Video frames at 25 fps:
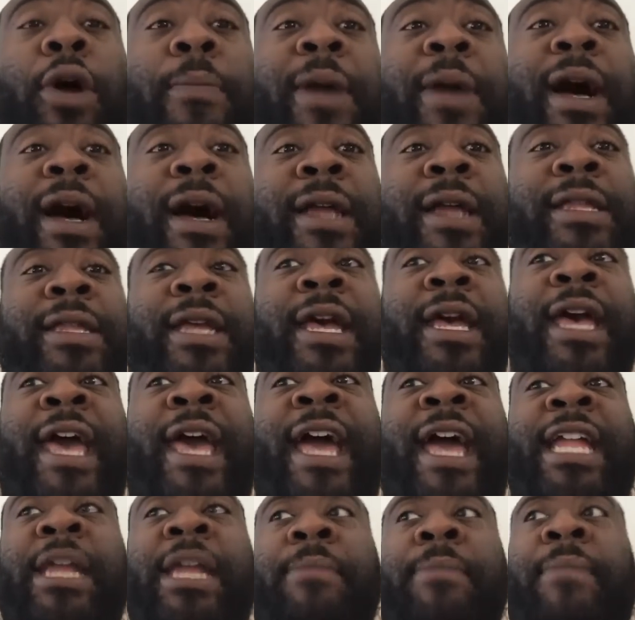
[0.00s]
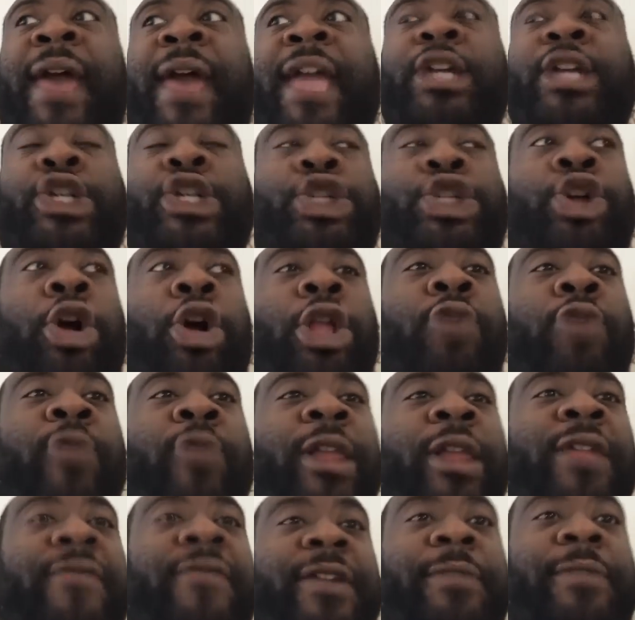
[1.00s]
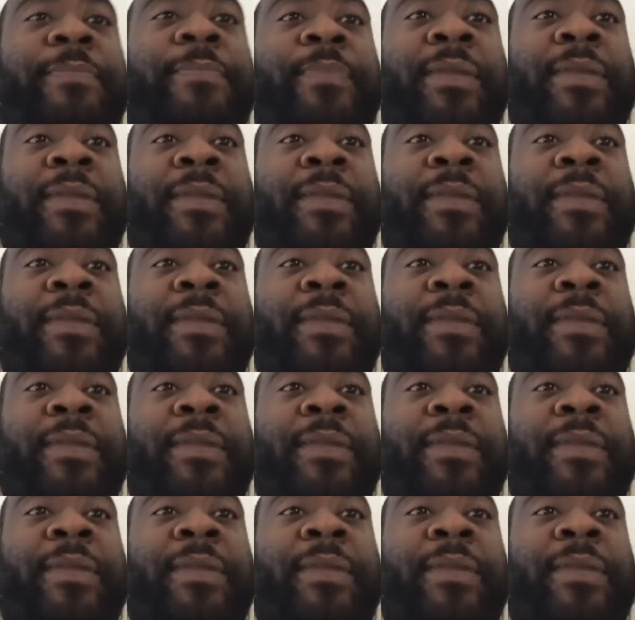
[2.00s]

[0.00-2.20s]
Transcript: pond, and he made Charlotte relevant.